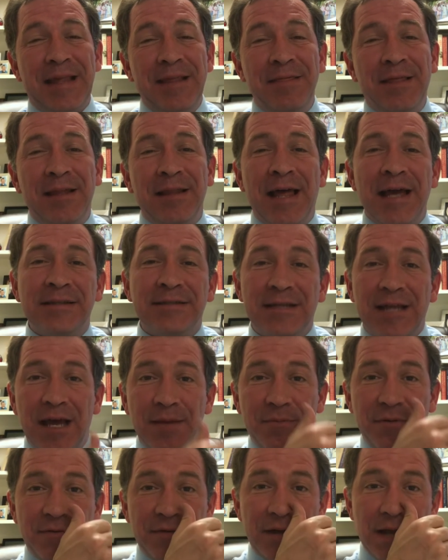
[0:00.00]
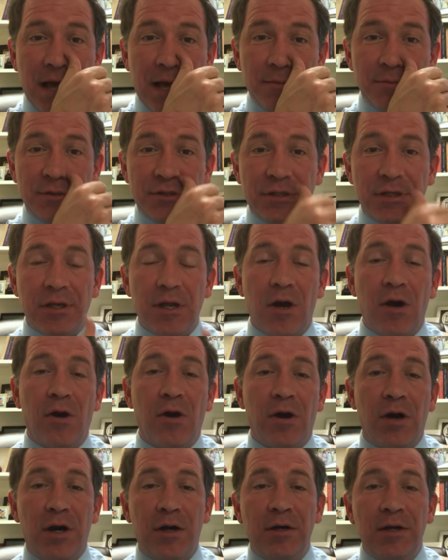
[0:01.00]
The last type of adoption
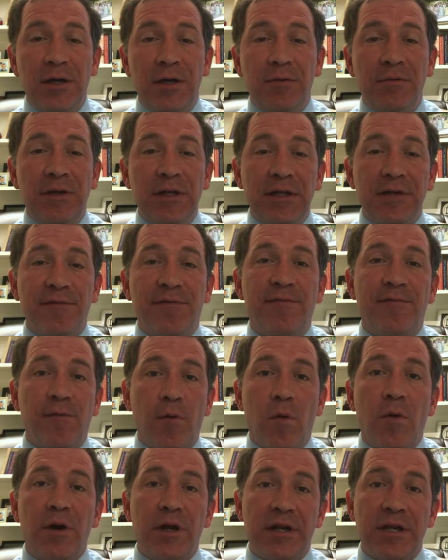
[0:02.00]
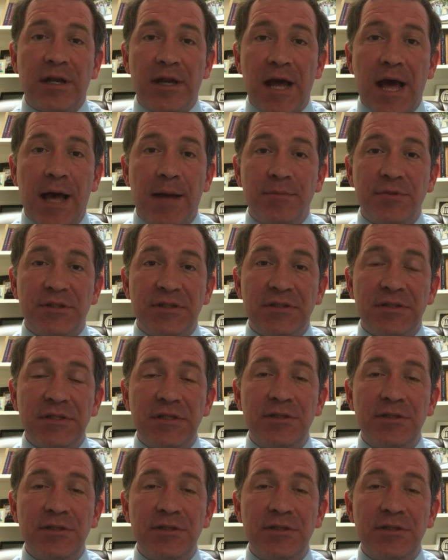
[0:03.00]
are really foreign adoptions.